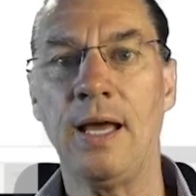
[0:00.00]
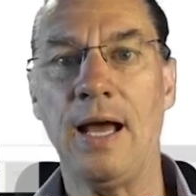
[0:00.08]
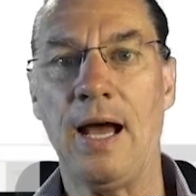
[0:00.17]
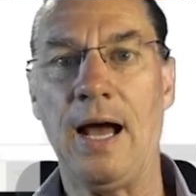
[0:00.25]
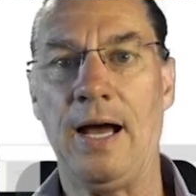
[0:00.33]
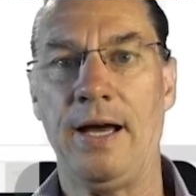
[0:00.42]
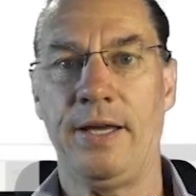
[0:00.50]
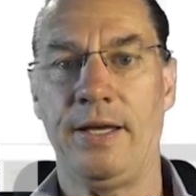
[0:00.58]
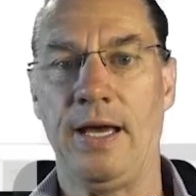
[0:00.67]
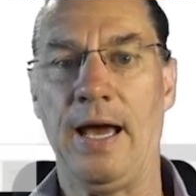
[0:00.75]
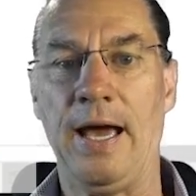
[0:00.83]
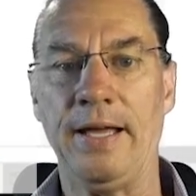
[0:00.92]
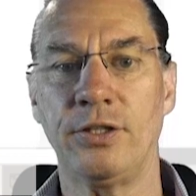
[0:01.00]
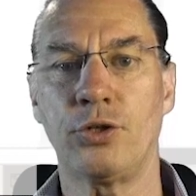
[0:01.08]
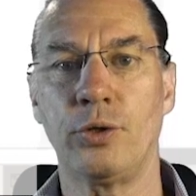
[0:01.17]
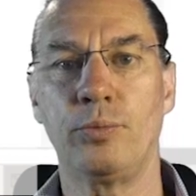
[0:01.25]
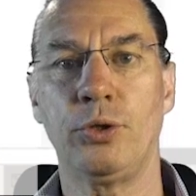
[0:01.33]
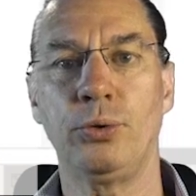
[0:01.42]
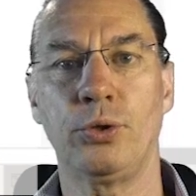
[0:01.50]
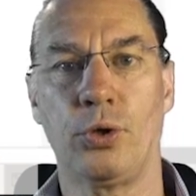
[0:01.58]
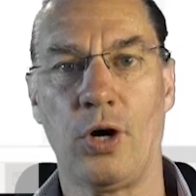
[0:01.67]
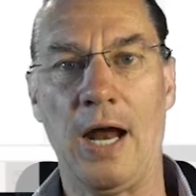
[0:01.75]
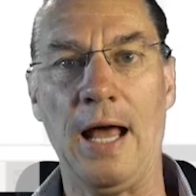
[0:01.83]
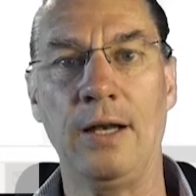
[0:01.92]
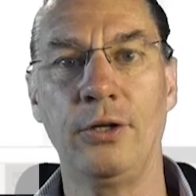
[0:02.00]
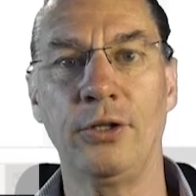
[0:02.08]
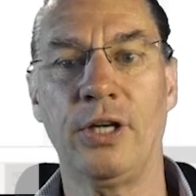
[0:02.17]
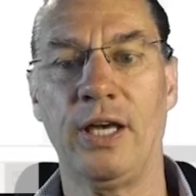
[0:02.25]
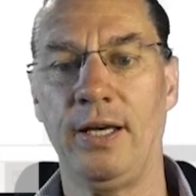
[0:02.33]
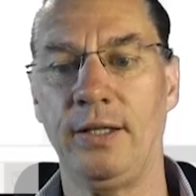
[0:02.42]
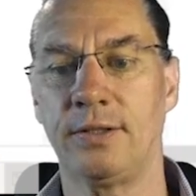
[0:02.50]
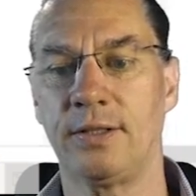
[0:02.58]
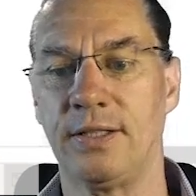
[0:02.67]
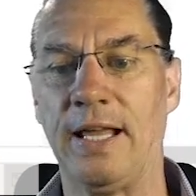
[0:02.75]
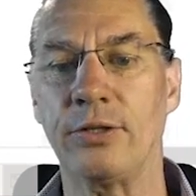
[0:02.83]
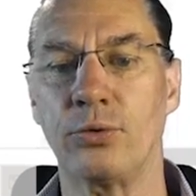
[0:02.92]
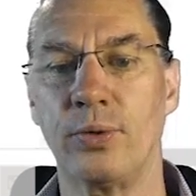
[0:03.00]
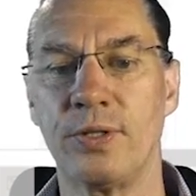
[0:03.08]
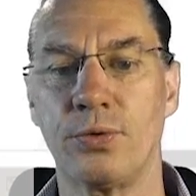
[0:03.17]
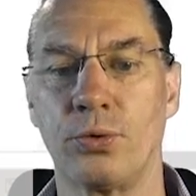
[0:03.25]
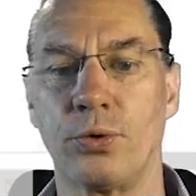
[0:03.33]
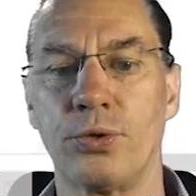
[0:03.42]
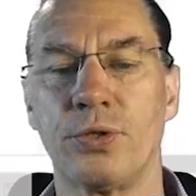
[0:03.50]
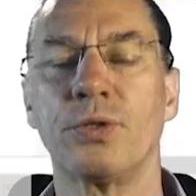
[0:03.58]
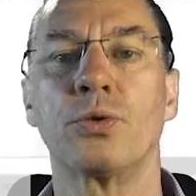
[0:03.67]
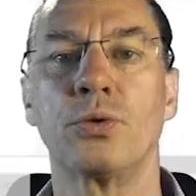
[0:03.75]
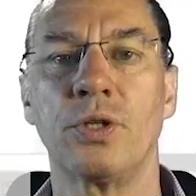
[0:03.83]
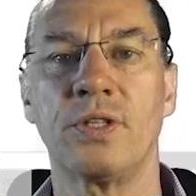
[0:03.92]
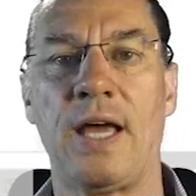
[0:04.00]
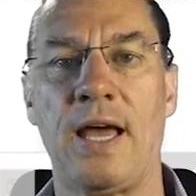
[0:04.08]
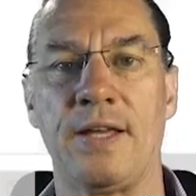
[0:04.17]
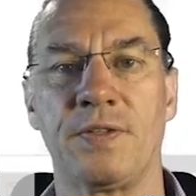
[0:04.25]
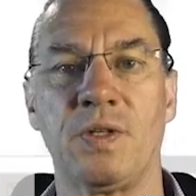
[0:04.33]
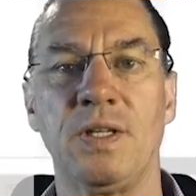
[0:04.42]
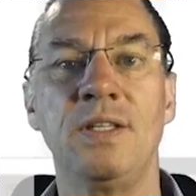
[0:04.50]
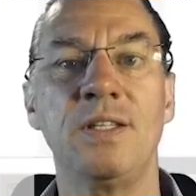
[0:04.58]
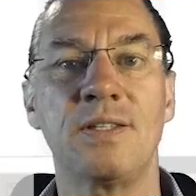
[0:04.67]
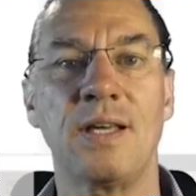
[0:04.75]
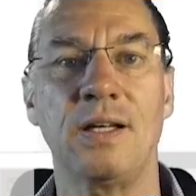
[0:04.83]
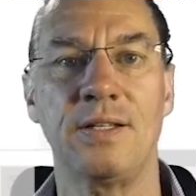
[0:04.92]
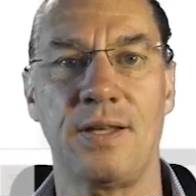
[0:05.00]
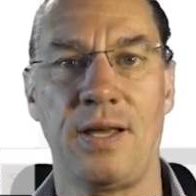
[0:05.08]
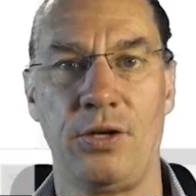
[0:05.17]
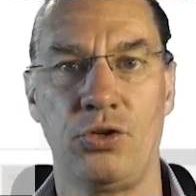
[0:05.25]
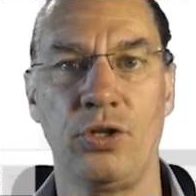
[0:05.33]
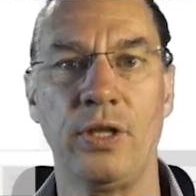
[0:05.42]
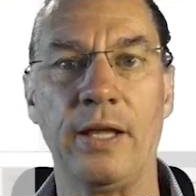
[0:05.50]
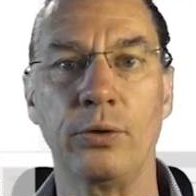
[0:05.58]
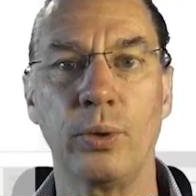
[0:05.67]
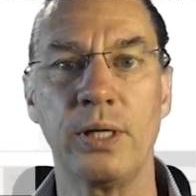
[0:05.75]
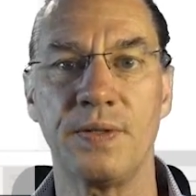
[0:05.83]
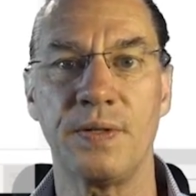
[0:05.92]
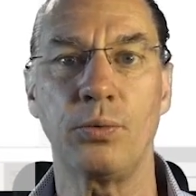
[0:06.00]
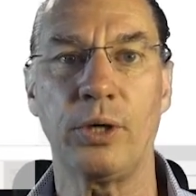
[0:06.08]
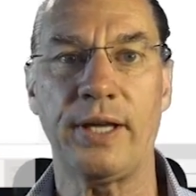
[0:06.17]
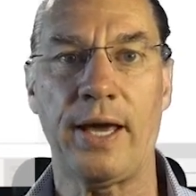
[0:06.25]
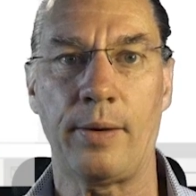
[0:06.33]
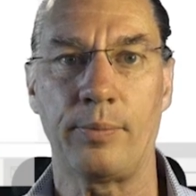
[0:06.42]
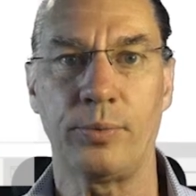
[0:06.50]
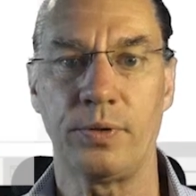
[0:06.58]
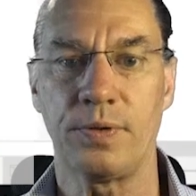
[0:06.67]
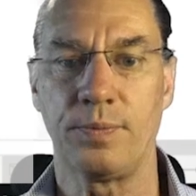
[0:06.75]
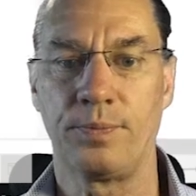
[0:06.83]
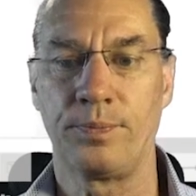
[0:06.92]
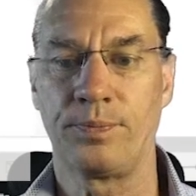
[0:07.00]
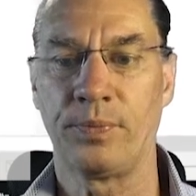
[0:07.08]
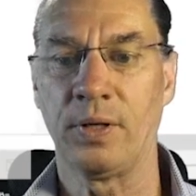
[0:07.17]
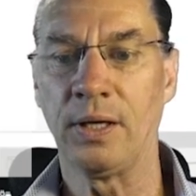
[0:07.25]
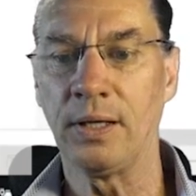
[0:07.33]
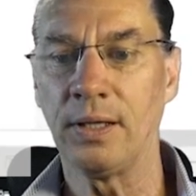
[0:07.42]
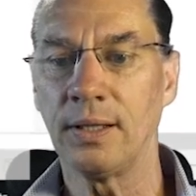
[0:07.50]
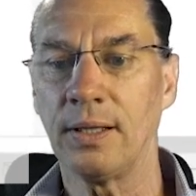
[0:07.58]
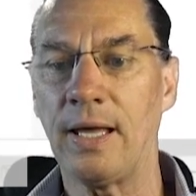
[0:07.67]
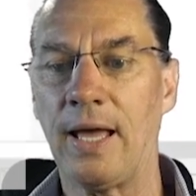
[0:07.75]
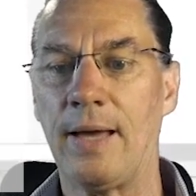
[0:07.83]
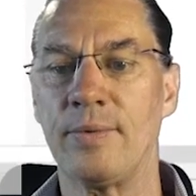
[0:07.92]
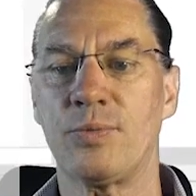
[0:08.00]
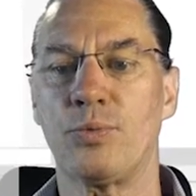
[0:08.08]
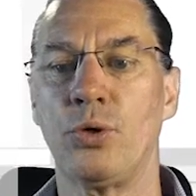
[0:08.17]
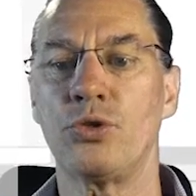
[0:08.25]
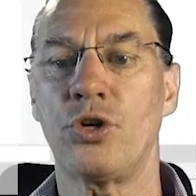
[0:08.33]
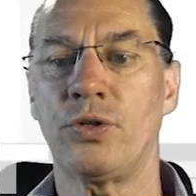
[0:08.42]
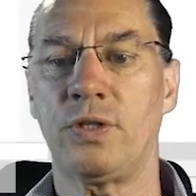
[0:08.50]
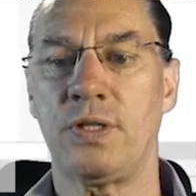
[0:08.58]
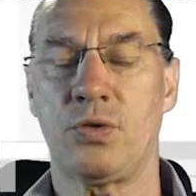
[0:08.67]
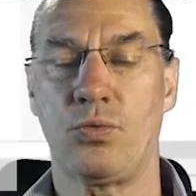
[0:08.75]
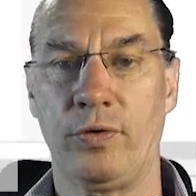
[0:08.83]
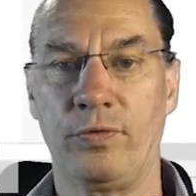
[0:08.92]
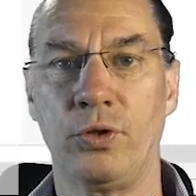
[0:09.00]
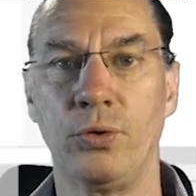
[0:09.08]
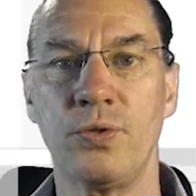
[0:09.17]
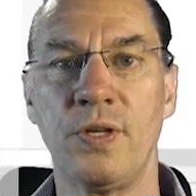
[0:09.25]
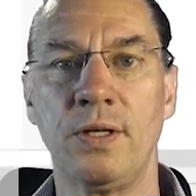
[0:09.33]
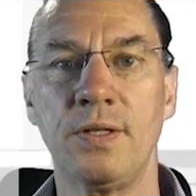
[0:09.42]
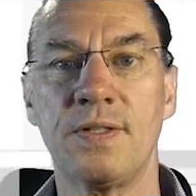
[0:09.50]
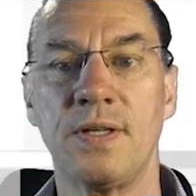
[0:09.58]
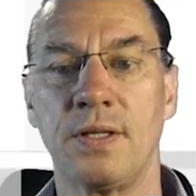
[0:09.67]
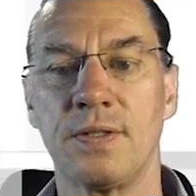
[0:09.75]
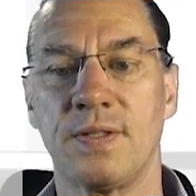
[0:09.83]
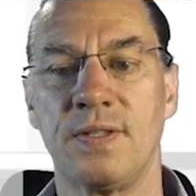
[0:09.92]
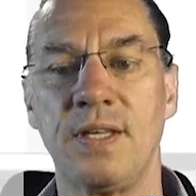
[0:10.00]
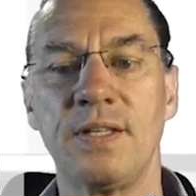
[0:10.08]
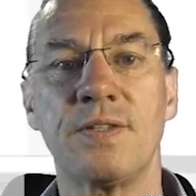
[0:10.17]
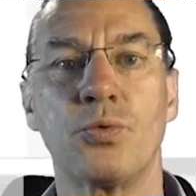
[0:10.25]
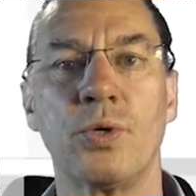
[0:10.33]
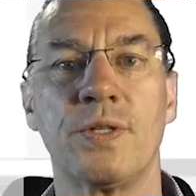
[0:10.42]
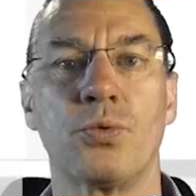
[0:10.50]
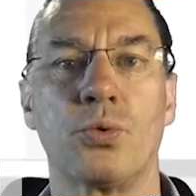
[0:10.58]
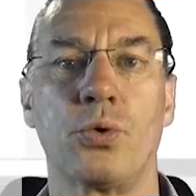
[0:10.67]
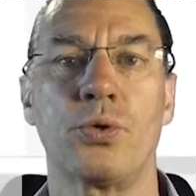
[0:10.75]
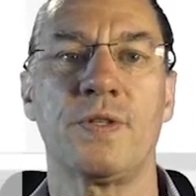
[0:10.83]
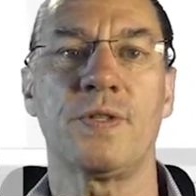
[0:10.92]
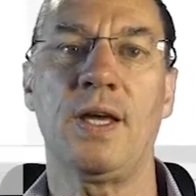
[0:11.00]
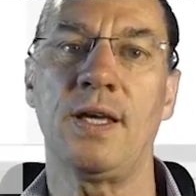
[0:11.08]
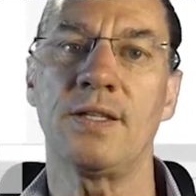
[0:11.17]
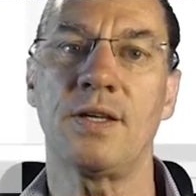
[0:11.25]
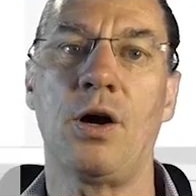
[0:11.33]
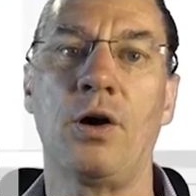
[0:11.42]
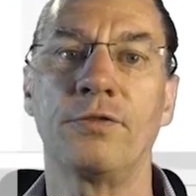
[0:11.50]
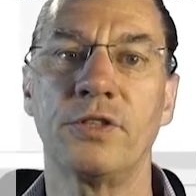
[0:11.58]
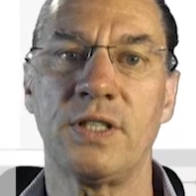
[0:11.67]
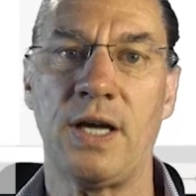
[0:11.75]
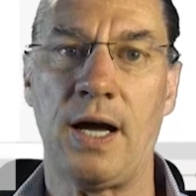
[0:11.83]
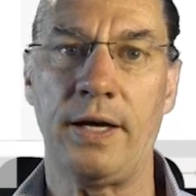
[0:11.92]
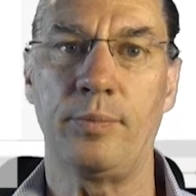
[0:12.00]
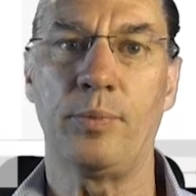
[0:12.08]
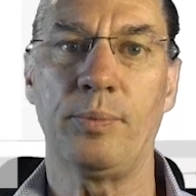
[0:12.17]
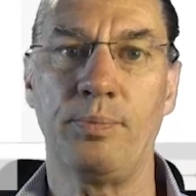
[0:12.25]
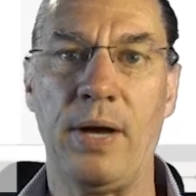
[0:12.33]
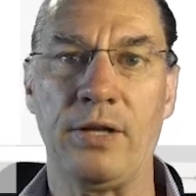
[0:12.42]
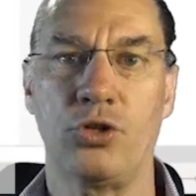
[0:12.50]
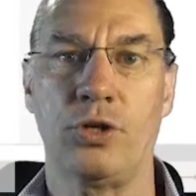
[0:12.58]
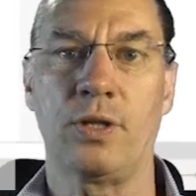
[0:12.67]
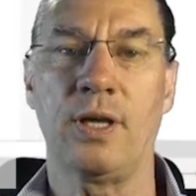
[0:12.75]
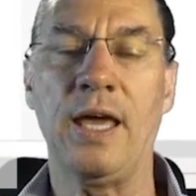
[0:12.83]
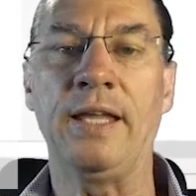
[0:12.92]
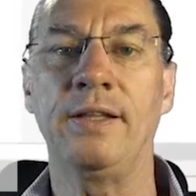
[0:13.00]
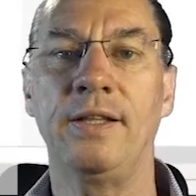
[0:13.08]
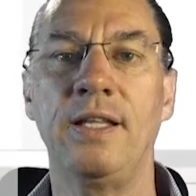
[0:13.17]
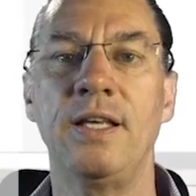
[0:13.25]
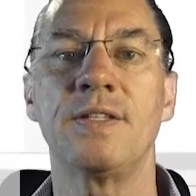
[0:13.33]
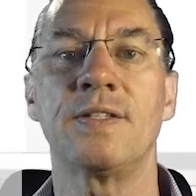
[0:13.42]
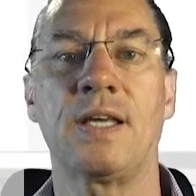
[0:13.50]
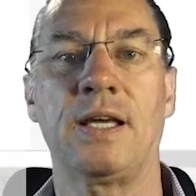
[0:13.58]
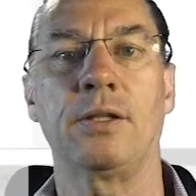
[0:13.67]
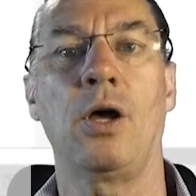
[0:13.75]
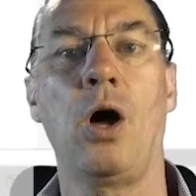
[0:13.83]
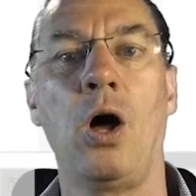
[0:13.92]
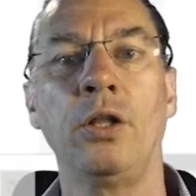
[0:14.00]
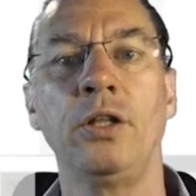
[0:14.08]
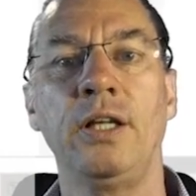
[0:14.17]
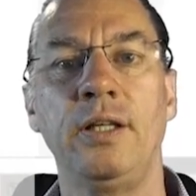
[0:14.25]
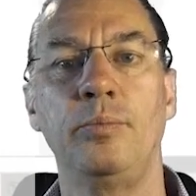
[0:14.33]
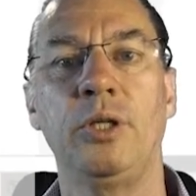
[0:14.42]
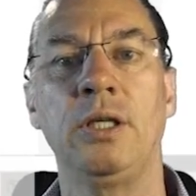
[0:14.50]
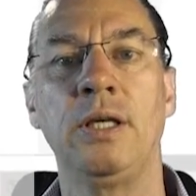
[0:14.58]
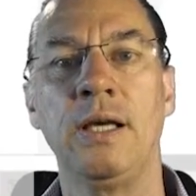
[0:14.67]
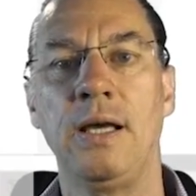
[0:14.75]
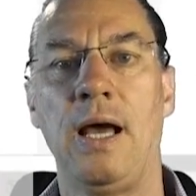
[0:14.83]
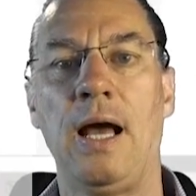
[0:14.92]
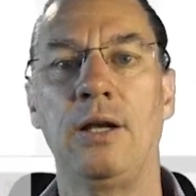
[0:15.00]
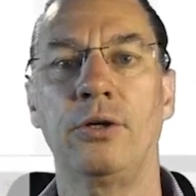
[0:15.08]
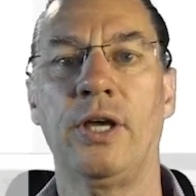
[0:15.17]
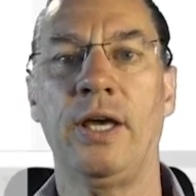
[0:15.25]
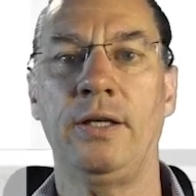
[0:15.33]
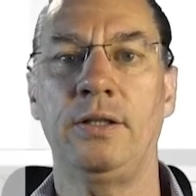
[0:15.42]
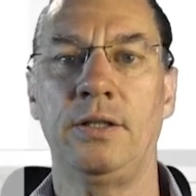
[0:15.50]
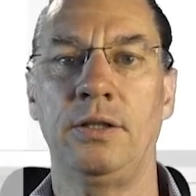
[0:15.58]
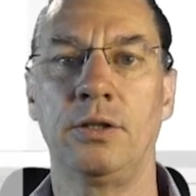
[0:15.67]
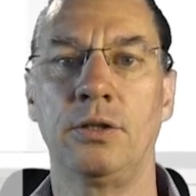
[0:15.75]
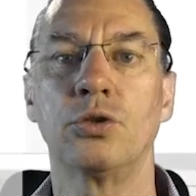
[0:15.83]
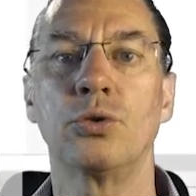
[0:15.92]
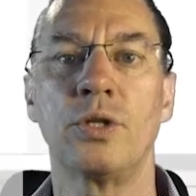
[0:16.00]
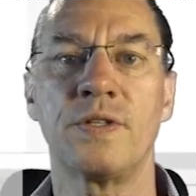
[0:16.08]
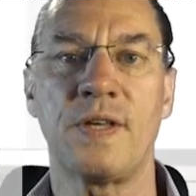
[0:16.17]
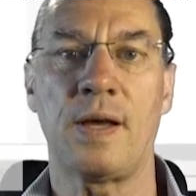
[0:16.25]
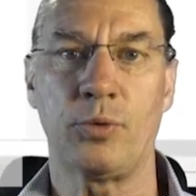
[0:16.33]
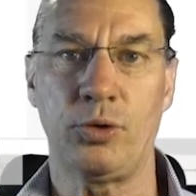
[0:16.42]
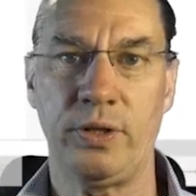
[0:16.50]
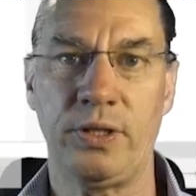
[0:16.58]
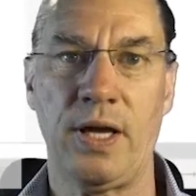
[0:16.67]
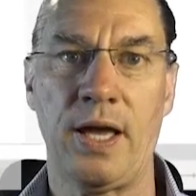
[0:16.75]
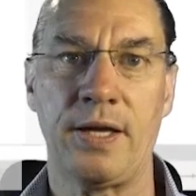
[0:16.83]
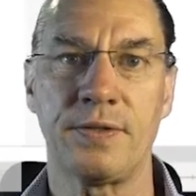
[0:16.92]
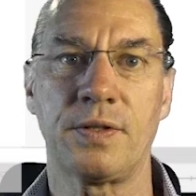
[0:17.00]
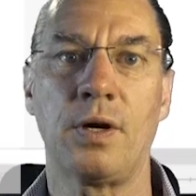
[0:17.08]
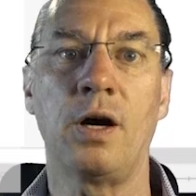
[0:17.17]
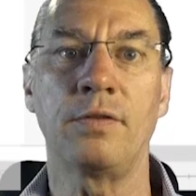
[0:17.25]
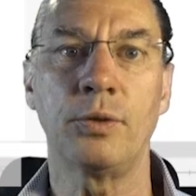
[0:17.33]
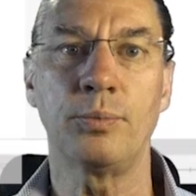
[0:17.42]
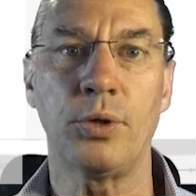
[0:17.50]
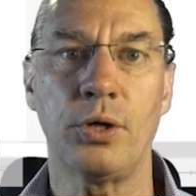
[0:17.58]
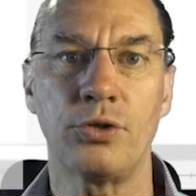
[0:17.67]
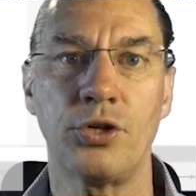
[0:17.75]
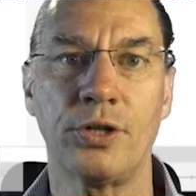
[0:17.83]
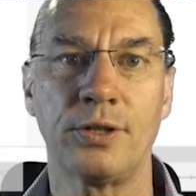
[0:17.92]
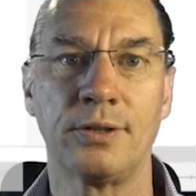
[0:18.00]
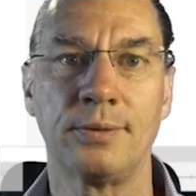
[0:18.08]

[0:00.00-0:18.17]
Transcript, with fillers: I attribute or allocate that resource to the task initialization and we'll see what happens. MS Project is refusing since this resource is of type budget and this can only be allocated to the summary task of the project.